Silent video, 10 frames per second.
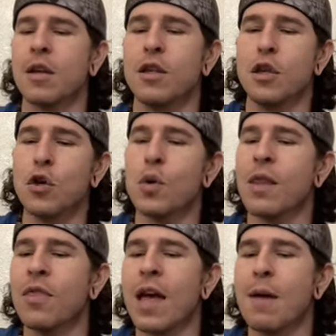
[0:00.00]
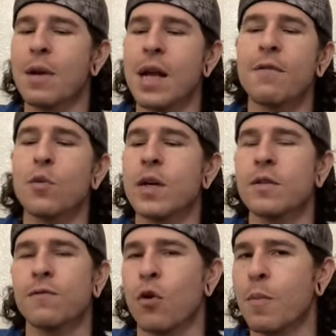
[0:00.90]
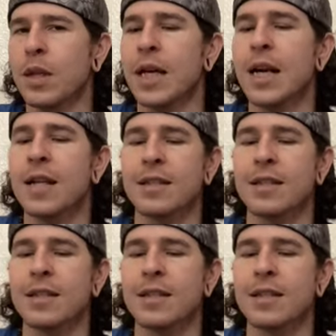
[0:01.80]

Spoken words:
you and them and everyone is formulating.